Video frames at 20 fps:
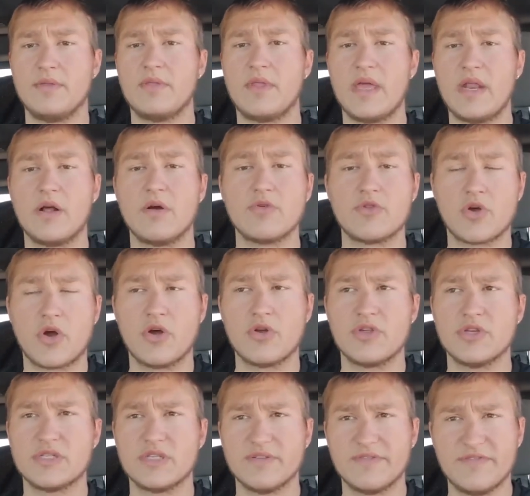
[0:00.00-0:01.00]
they don't
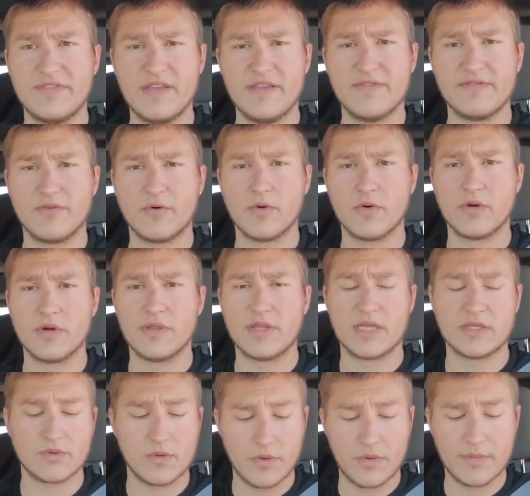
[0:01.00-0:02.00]
charge us a fee for it.
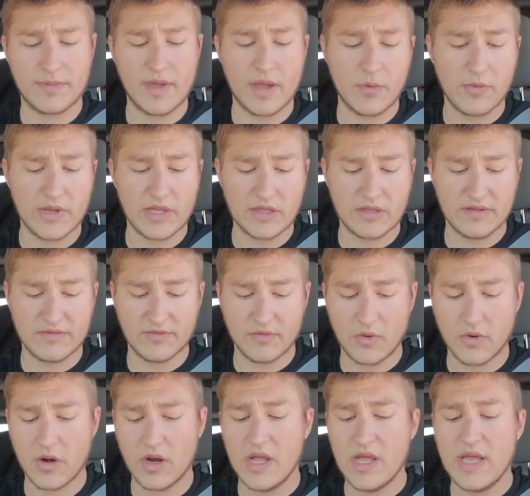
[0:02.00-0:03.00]
That's what we pay weekly
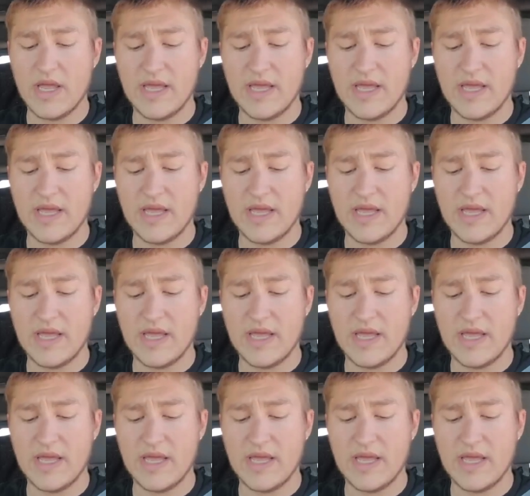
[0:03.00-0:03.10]
for.